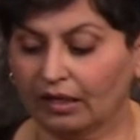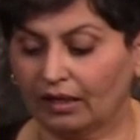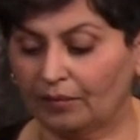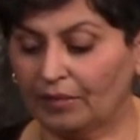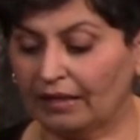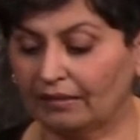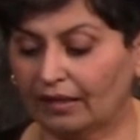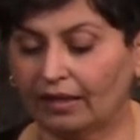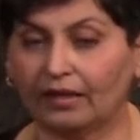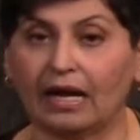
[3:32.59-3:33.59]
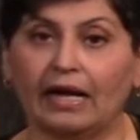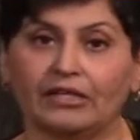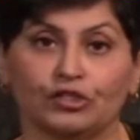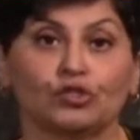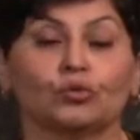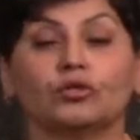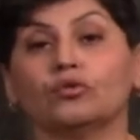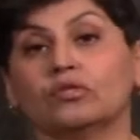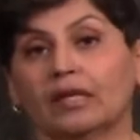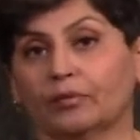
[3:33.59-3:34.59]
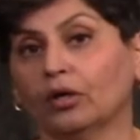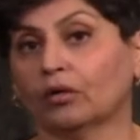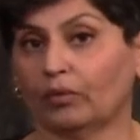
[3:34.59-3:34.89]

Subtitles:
And then I just do a 2-step cook